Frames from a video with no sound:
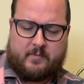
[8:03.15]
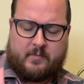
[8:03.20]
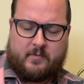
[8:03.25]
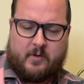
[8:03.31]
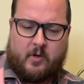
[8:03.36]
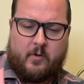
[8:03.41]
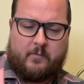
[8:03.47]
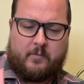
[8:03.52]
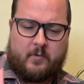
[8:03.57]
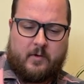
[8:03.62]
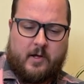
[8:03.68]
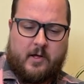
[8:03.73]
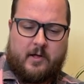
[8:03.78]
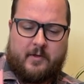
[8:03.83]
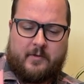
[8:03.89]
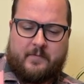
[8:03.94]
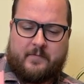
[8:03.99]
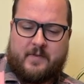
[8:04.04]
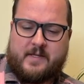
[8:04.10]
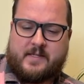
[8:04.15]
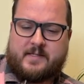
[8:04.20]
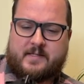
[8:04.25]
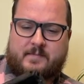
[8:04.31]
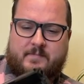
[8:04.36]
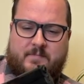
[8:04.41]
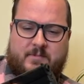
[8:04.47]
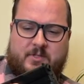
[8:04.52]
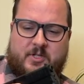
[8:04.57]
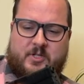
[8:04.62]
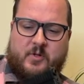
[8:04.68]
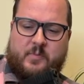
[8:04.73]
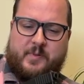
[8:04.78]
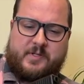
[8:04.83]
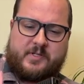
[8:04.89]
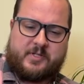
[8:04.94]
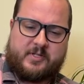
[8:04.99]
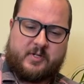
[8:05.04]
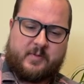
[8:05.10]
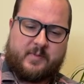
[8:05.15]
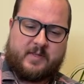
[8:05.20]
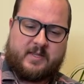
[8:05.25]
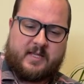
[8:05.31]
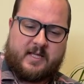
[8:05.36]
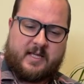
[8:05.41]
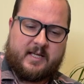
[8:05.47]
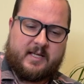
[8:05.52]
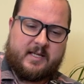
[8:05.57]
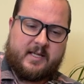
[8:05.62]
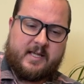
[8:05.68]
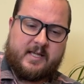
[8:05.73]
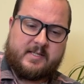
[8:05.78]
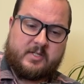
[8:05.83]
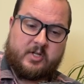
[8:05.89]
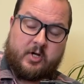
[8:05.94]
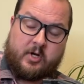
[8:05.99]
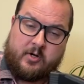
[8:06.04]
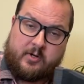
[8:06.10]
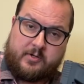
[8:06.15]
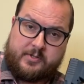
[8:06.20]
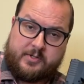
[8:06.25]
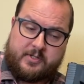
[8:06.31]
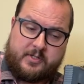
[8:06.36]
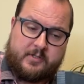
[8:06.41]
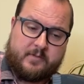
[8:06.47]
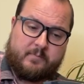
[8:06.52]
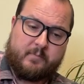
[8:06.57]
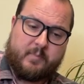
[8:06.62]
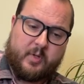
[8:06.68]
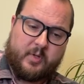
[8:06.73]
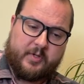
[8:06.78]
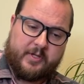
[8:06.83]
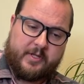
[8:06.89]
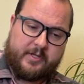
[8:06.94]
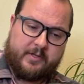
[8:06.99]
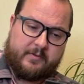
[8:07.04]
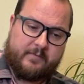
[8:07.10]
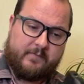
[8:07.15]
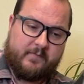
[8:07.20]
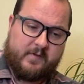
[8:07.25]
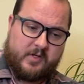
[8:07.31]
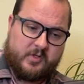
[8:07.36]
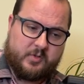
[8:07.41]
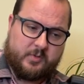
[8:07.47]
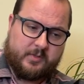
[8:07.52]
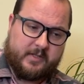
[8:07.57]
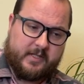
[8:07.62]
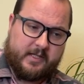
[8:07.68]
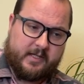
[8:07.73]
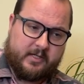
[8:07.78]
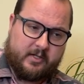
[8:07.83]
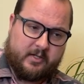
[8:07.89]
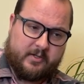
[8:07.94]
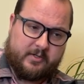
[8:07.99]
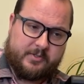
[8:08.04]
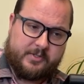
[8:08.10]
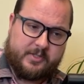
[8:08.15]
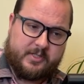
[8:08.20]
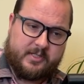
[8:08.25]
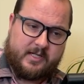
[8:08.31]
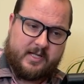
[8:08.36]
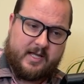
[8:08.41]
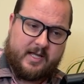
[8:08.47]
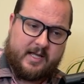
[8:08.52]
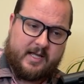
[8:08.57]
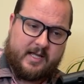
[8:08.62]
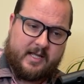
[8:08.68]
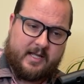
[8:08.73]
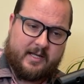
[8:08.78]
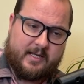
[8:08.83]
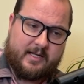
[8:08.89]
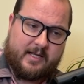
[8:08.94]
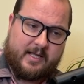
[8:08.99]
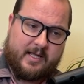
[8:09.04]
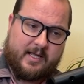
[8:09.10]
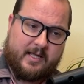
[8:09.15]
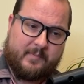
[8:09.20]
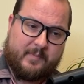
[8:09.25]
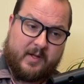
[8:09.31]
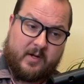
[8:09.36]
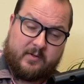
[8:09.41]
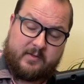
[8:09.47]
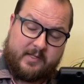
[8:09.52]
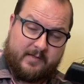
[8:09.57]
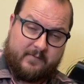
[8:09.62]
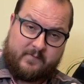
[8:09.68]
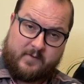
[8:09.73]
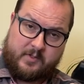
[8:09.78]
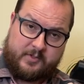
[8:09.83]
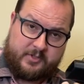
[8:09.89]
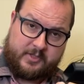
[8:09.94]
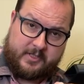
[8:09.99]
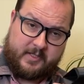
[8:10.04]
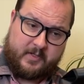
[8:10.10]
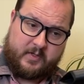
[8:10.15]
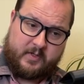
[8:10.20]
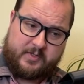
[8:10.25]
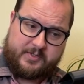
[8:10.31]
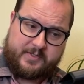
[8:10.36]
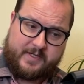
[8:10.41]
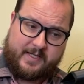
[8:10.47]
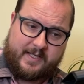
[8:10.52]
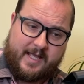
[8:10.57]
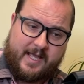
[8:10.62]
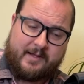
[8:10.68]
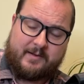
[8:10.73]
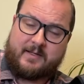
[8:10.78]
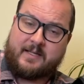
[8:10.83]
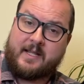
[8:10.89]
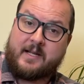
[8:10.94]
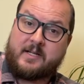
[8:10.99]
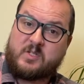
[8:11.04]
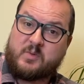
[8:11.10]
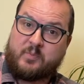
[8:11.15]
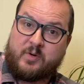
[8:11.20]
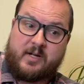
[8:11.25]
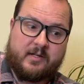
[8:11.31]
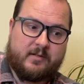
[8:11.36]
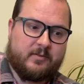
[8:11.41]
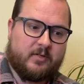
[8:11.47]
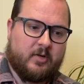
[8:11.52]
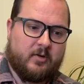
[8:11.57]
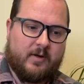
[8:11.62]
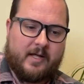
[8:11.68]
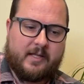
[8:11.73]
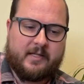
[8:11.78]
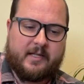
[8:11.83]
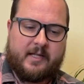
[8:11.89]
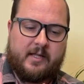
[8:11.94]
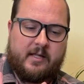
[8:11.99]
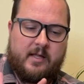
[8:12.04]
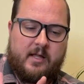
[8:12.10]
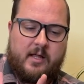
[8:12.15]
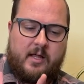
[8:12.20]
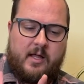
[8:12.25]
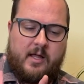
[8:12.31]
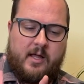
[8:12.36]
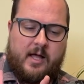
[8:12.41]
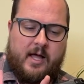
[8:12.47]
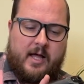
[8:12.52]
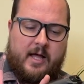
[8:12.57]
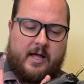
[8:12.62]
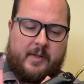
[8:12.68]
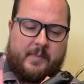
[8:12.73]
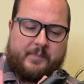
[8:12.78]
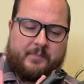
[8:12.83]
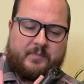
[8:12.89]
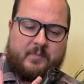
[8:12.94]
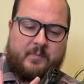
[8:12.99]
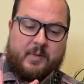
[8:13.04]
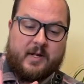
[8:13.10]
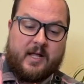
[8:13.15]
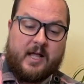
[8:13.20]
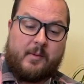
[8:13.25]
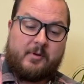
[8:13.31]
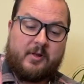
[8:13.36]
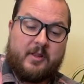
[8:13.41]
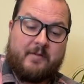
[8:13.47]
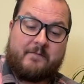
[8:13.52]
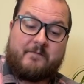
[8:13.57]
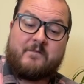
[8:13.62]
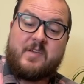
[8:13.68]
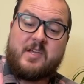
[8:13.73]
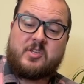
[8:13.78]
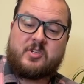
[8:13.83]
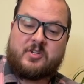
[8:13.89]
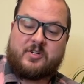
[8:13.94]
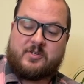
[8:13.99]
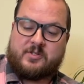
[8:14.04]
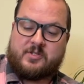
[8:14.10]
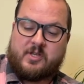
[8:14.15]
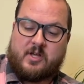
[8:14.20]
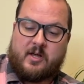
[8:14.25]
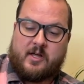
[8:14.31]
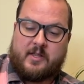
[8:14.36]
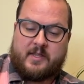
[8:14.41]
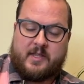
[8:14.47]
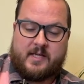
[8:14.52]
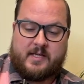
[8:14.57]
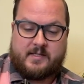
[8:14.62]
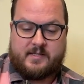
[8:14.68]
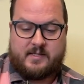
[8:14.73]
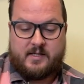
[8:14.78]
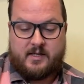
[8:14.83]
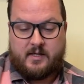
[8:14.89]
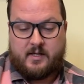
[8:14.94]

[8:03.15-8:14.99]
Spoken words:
overall, this stupid thing is cursed, both visually cursed and apparently functionally cursed. I can't get it to print correctly. But a couple of the features on this,